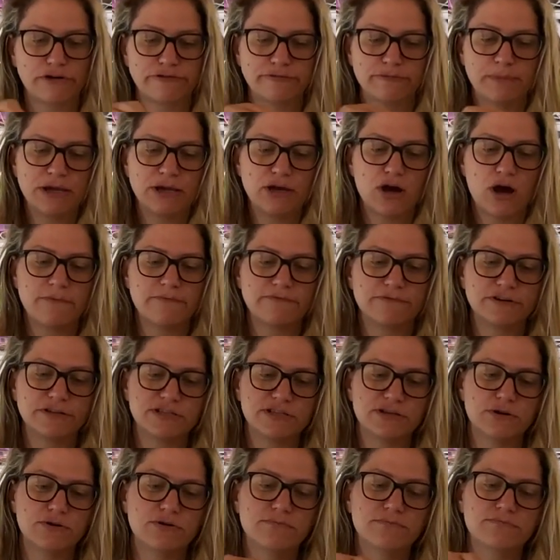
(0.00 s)
of my comfort
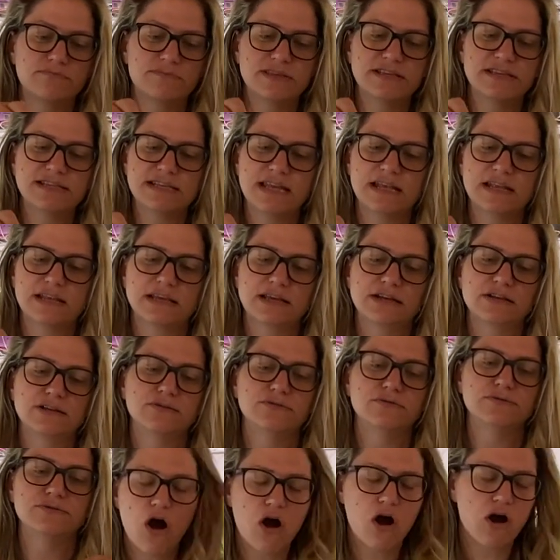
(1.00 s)
zone. This can
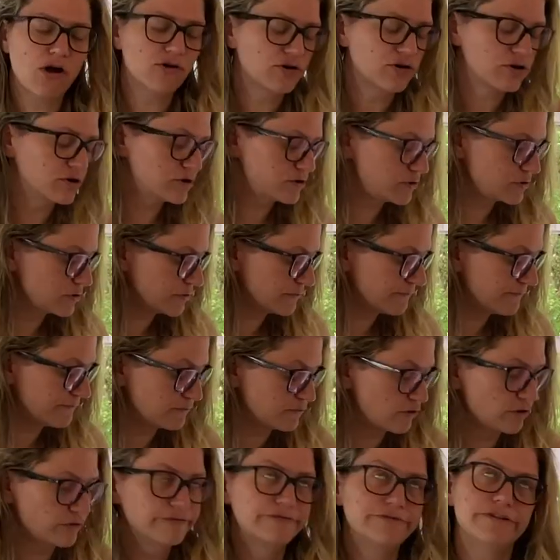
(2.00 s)
include horror,
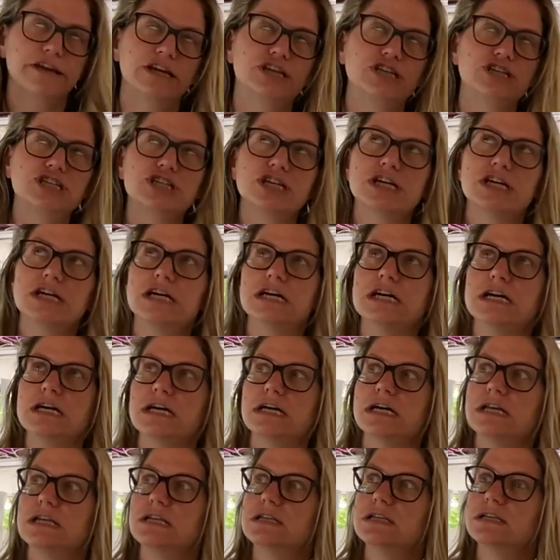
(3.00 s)

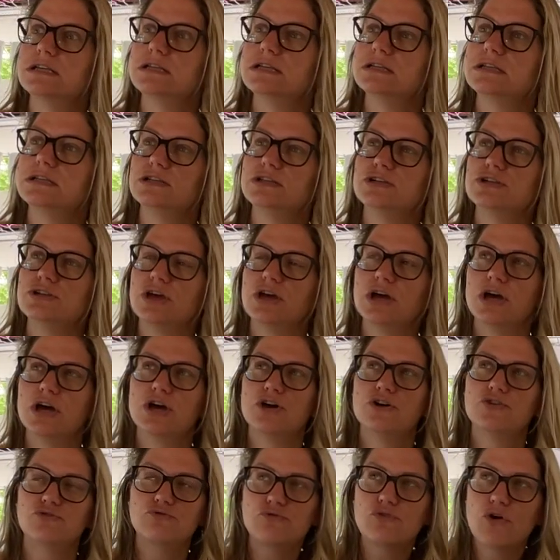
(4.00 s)
nonfiction,
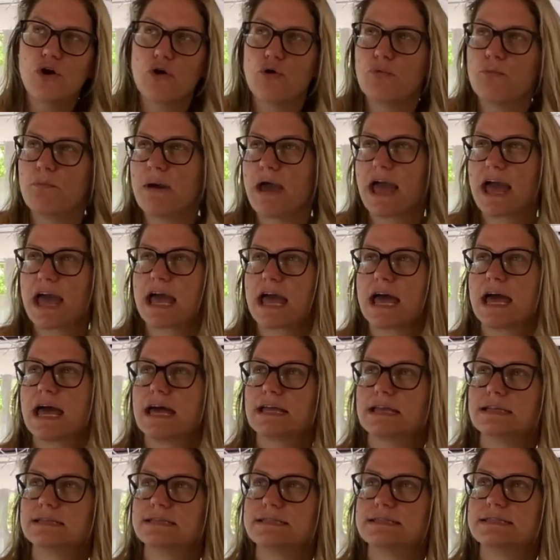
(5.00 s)

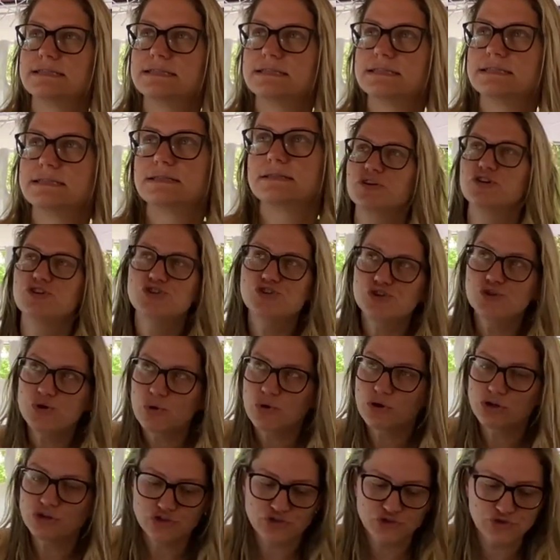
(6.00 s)
romance,
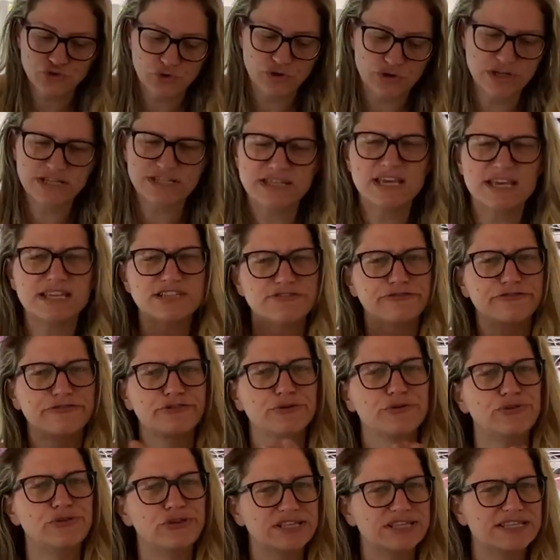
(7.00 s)
short stories. There's a
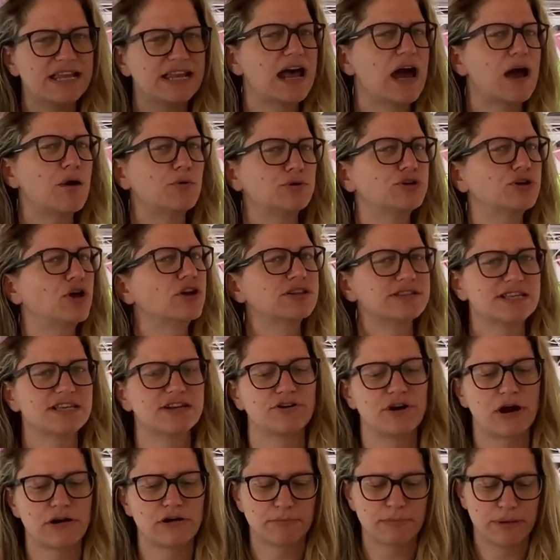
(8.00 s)
few things that I would
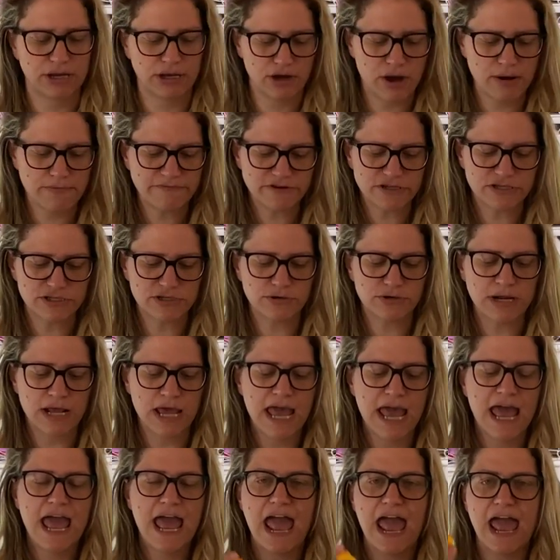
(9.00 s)
consider out of my comfort zone.
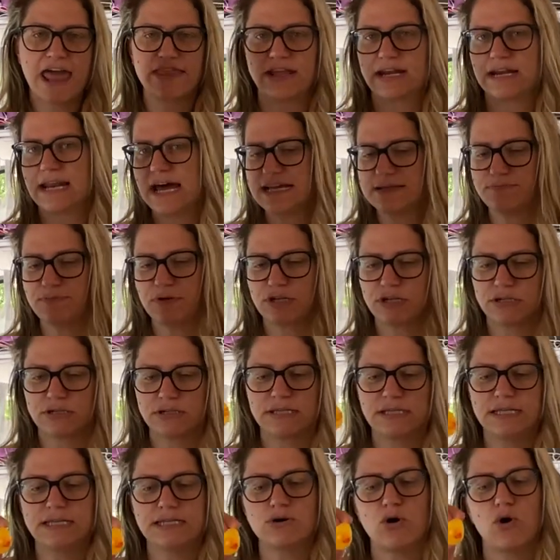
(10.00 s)
And then last but
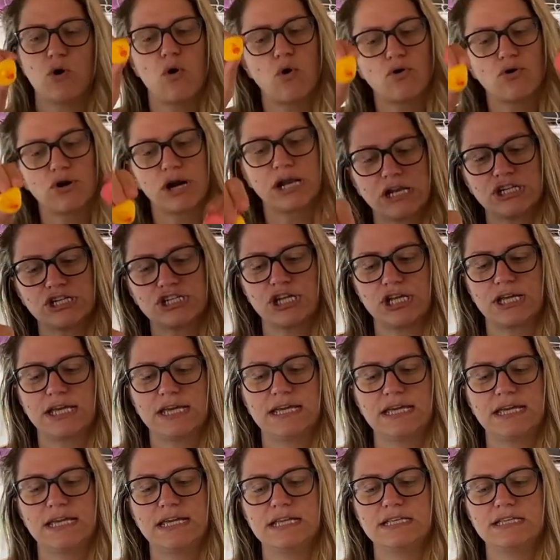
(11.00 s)
not least, orange
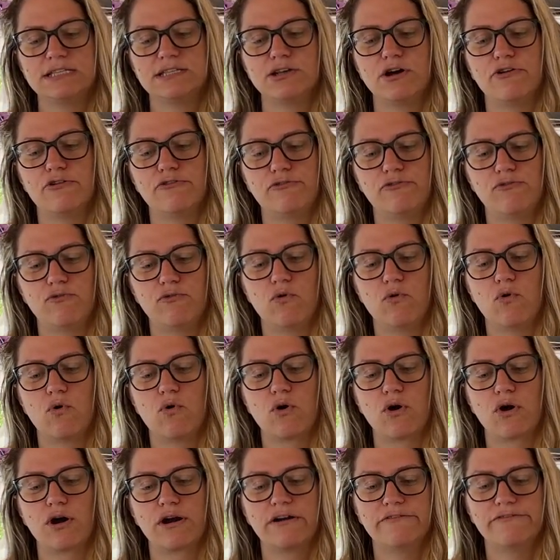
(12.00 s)
is
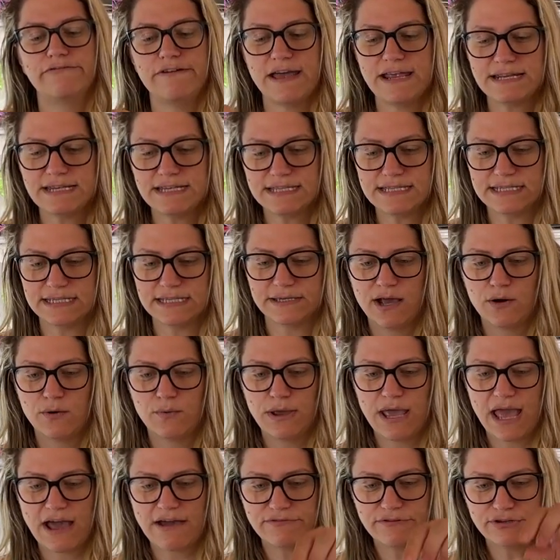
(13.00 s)
for fantasy.
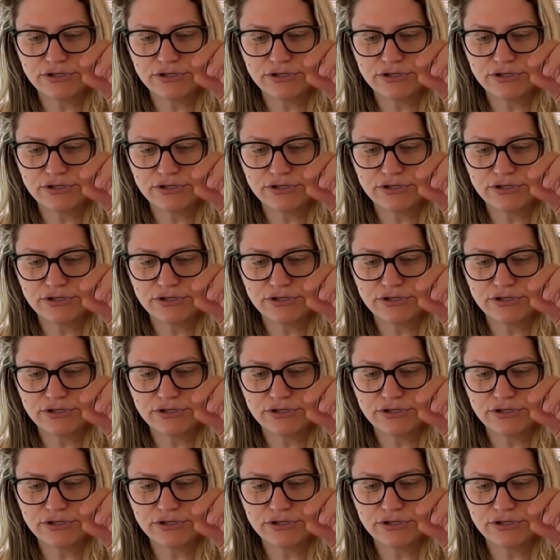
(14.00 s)
We have a